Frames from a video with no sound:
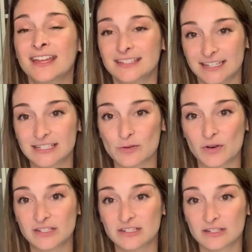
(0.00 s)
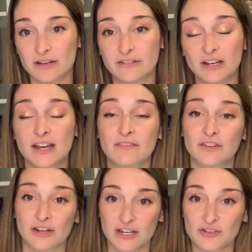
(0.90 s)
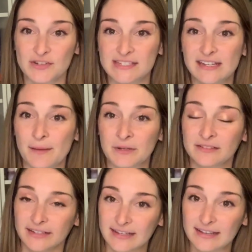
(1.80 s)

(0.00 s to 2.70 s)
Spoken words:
Discord server. If you're interested, I'm going to link